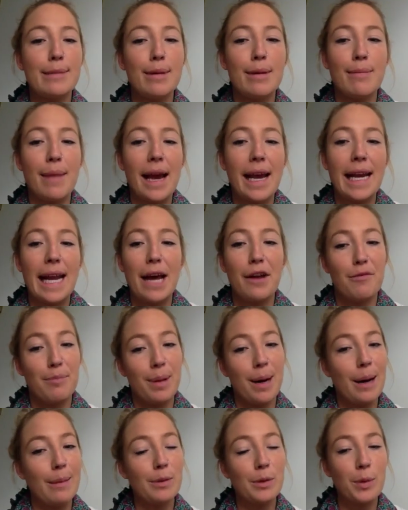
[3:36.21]
be made out of
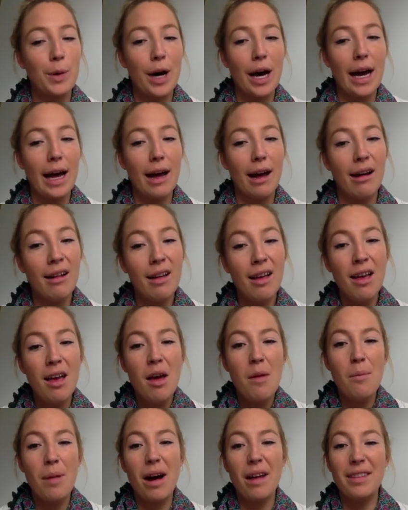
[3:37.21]
barbed wire,
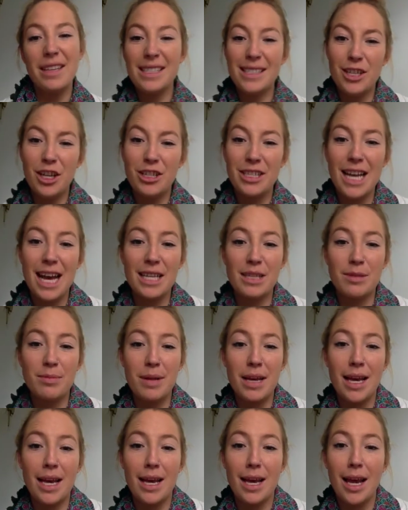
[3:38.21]
but it turned out to
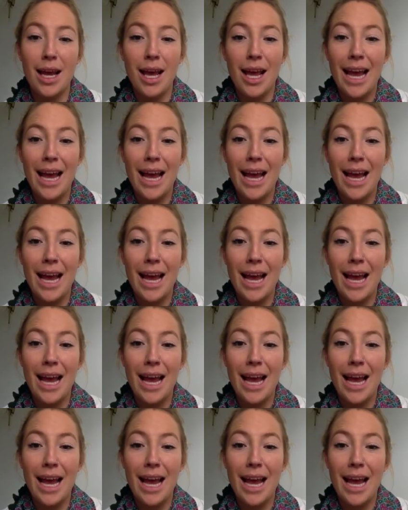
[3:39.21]
be